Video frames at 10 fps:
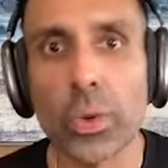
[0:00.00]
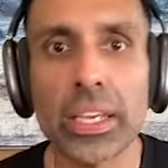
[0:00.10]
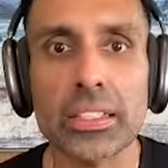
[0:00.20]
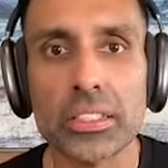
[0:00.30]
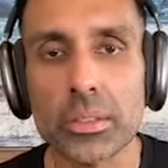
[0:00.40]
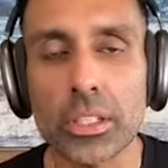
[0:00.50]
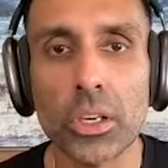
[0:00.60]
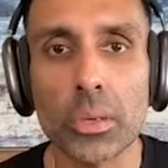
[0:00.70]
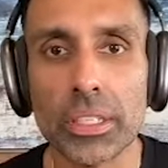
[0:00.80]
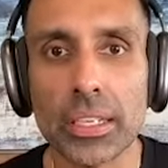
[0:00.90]
and wanes you
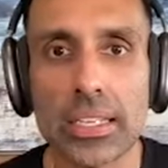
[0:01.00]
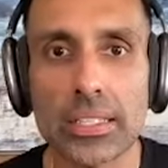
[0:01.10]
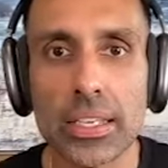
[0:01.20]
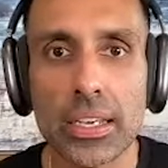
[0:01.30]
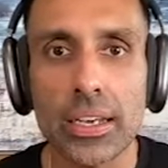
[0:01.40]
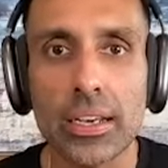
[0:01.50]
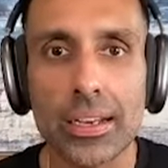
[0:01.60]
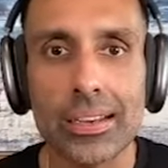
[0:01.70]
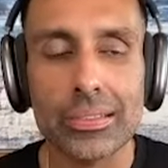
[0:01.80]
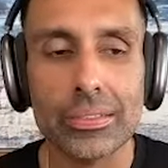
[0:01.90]
know because
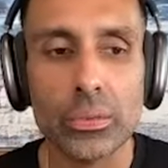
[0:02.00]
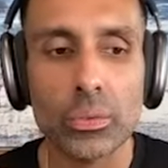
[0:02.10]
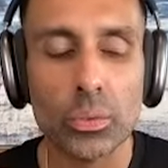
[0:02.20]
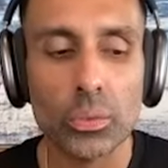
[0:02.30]
uh,